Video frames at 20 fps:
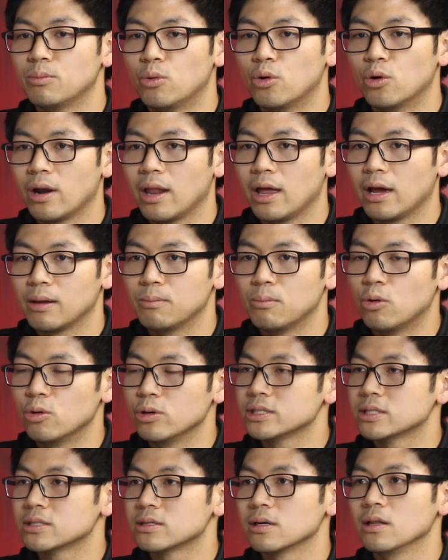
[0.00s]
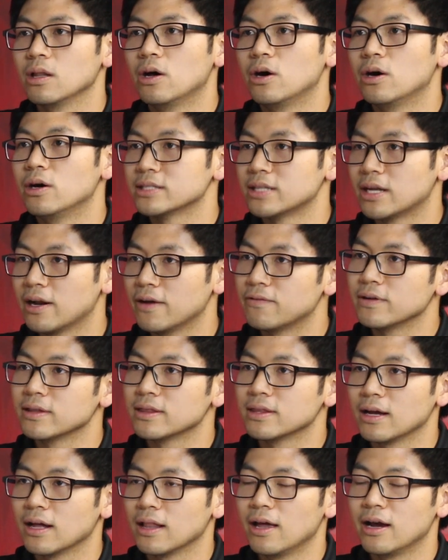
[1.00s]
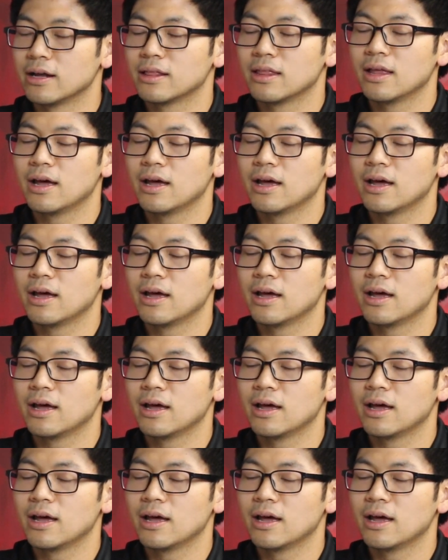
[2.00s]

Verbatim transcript: more like moisture loss and everything like